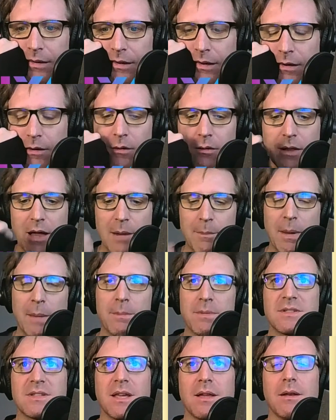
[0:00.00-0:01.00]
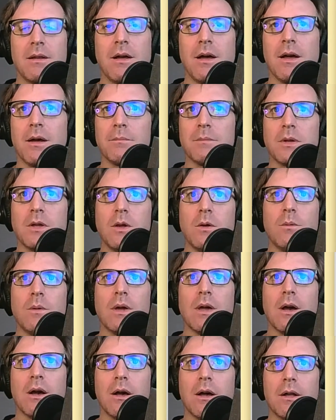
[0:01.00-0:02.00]
You know, a lot of people said
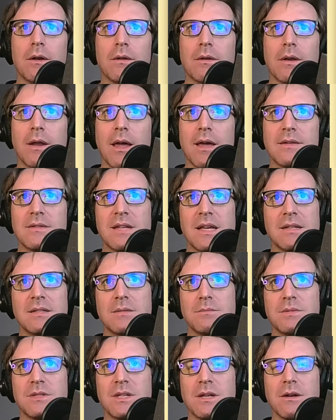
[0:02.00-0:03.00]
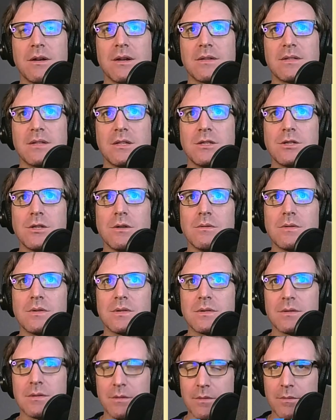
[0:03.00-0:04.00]
Huion has had some serious
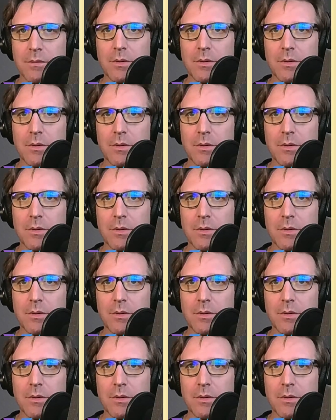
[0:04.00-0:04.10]
issues,